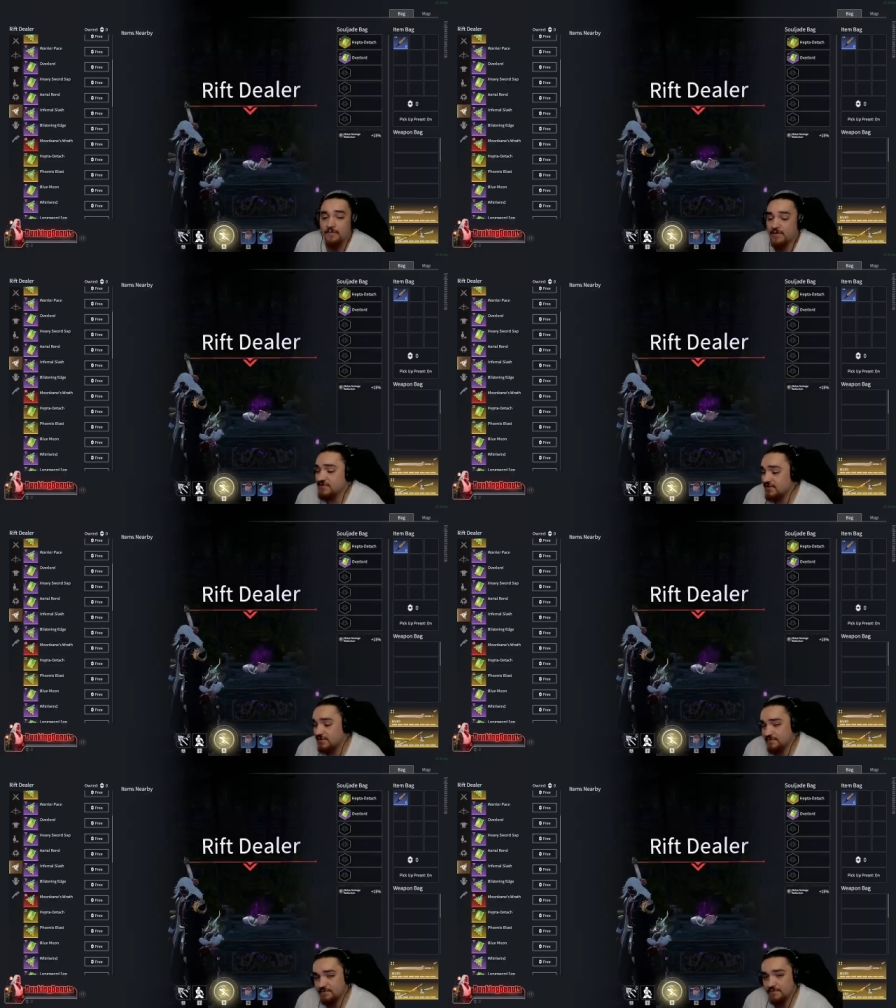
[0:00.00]
That's it.
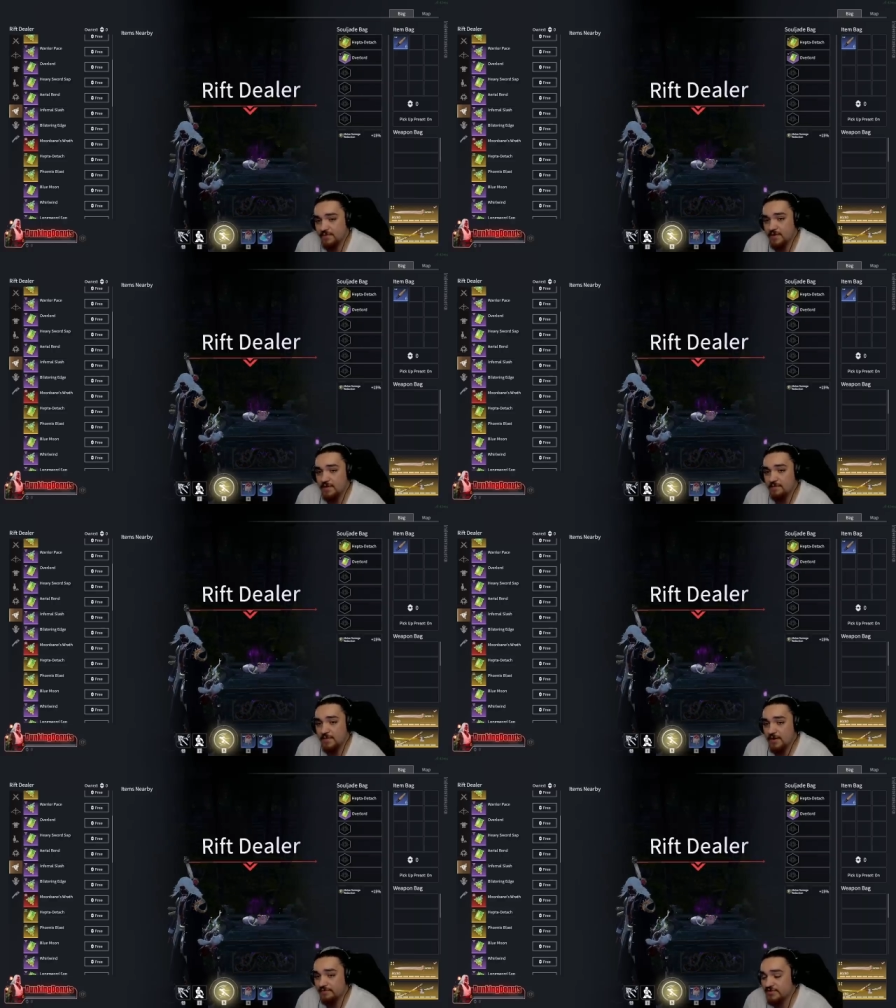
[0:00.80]

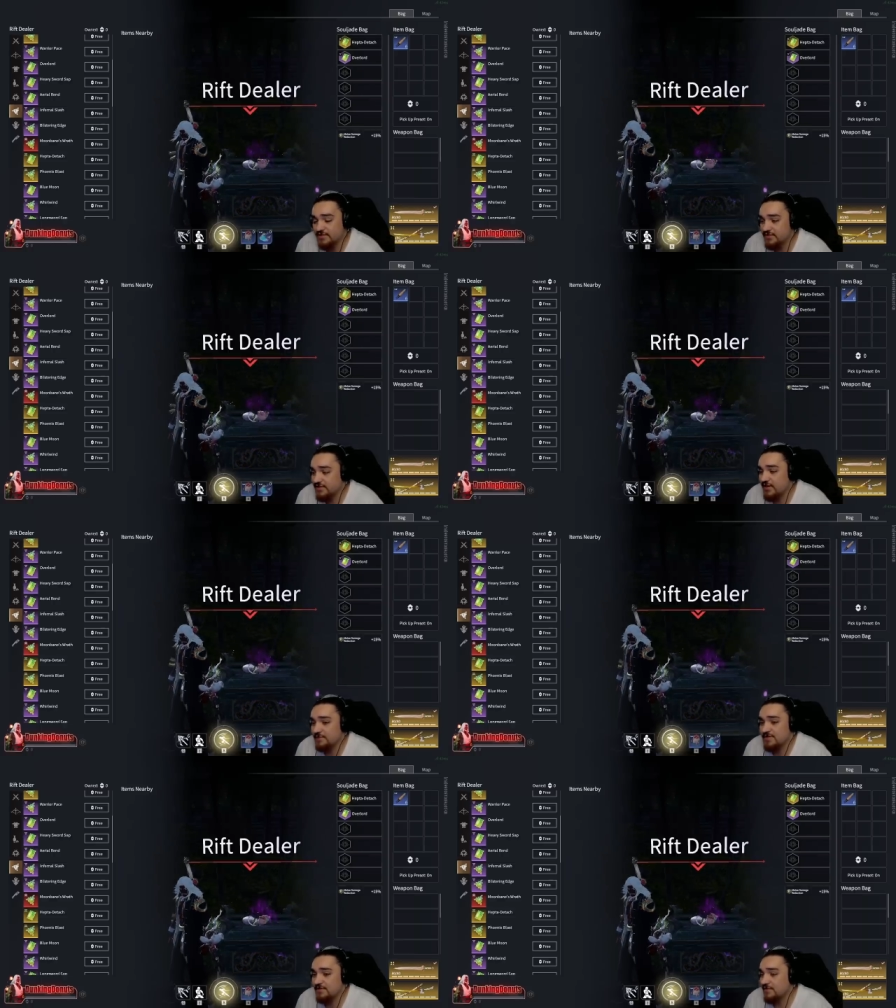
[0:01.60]
Melee resist
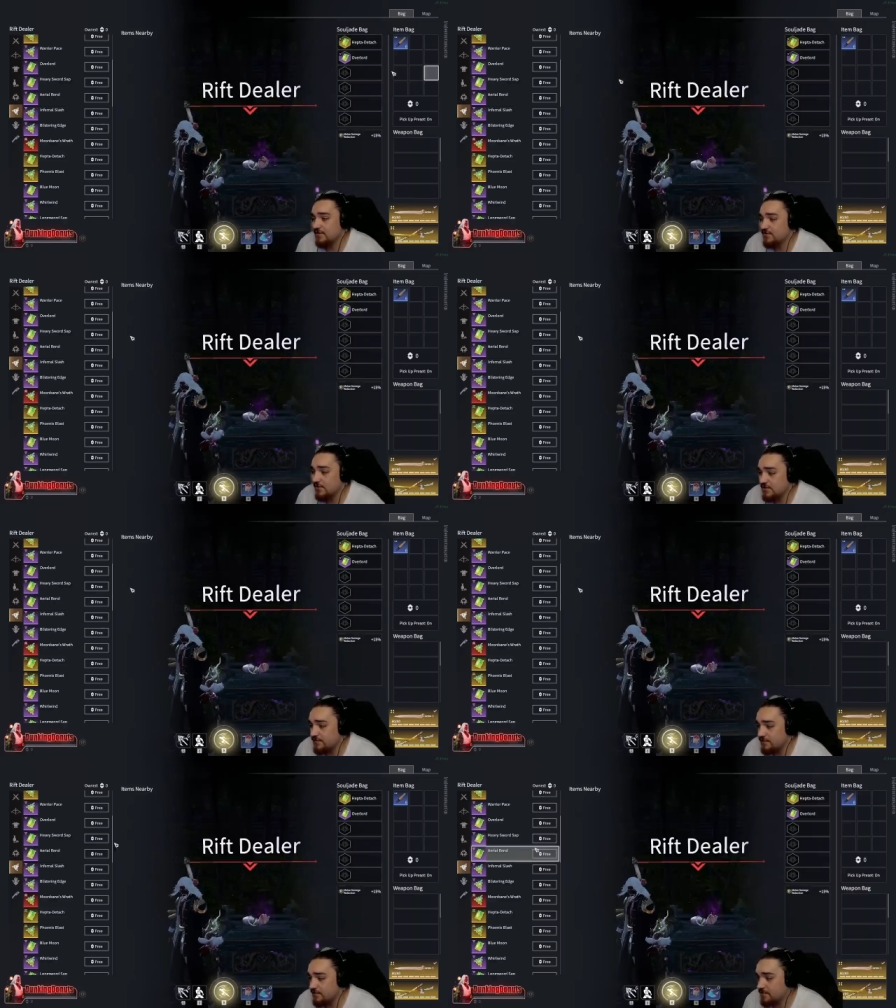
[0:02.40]
caps out at
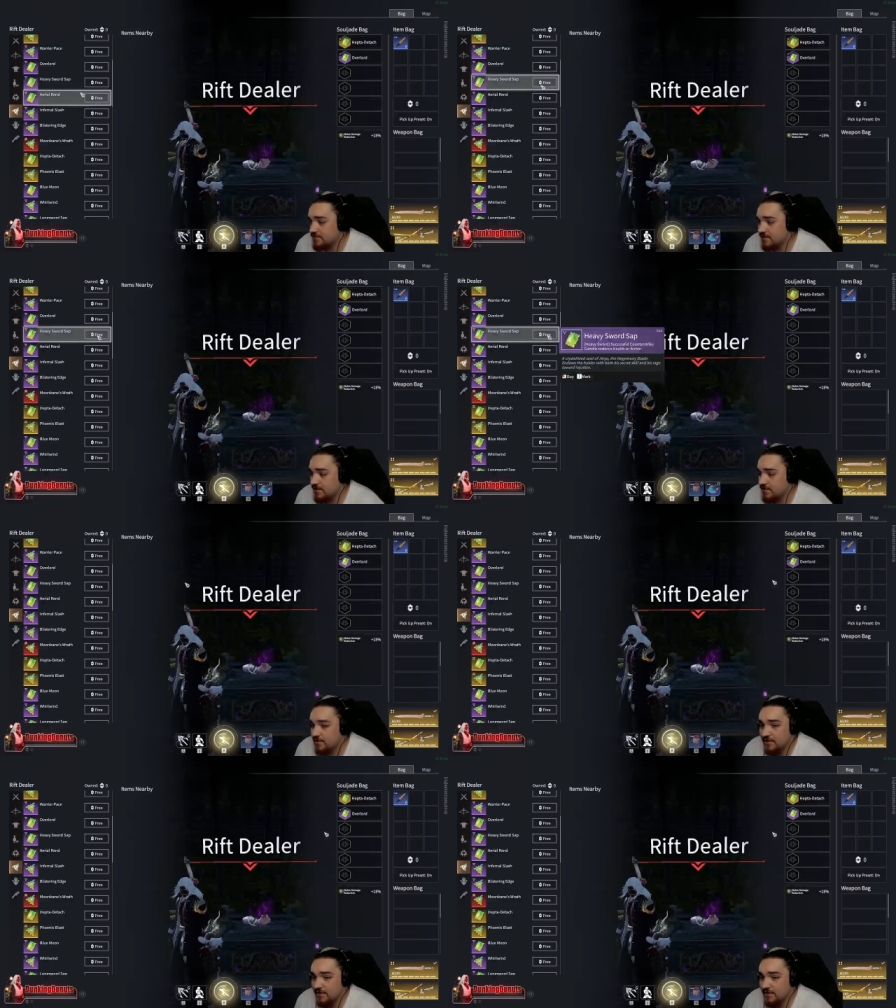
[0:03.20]
24%.